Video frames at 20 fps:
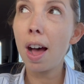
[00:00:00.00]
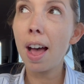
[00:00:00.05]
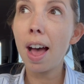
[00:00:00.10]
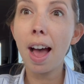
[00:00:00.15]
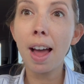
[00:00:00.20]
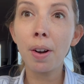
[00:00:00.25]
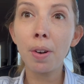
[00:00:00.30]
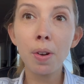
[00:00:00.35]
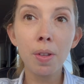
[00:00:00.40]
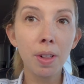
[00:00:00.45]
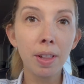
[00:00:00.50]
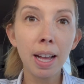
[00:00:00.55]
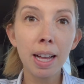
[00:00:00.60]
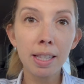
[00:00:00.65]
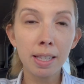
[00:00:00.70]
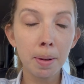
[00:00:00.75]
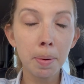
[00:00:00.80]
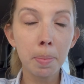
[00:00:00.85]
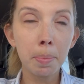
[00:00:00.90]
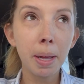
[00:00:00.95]
I don't know the
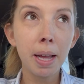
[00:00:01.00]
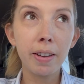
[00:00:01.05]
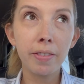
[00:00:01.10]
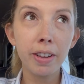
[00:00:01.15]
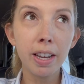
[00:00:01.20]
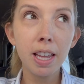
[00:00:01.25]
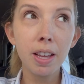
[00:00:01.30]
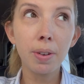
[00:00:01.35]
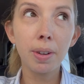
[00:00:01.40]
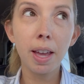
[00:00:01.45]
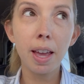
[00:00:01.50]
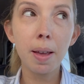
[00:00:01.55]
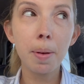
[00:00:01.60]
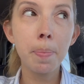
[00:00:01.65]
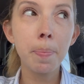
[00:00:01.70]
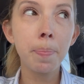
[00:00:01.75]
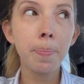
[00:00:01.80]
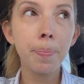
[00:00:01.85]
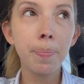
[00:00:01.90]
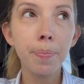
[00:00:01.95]
last time I played a video
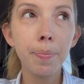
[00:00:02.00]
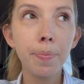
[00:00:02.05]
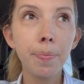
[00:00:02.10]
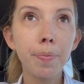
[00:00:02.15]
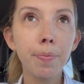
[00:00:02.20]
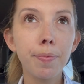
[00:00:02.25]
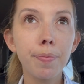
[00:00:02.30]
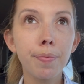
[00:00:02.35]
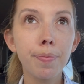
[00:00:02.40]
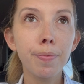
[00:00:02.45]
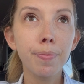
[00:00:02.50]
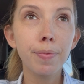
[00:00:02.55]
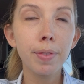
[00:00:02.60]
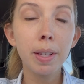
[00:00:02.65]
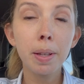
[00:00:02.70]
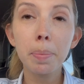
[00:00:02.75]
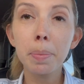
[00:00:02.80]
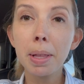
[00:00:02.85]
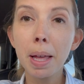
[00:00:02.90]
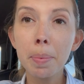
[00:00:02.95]
game,
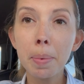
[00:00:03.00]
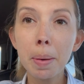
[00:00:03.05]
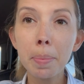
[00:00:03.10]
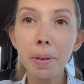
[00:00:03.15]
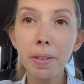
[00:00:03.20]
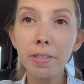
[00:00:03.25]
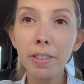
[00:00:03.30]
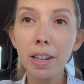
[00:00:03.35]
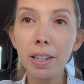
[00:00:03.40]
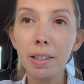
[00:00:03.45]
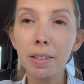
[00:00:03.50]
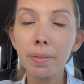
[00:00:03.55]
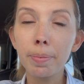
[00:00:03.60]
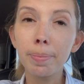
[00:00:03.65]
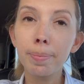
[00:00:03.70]
but that might be fun.